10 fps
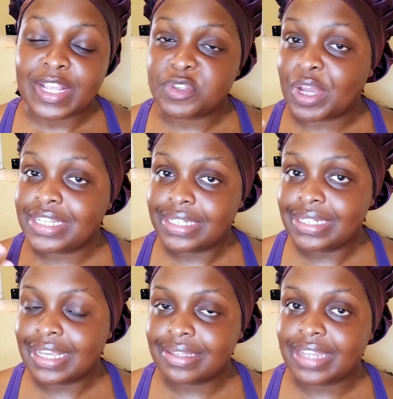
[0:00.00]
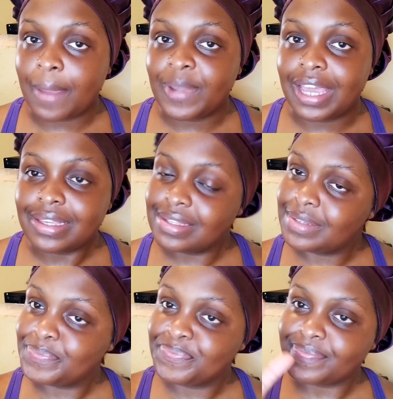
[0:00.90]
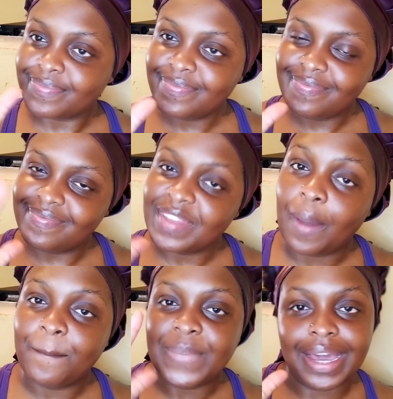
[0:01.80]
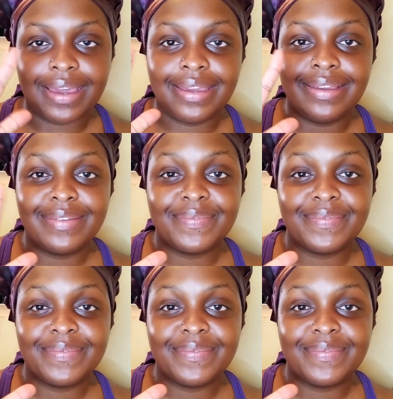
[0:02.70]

So until next time, guys, bye.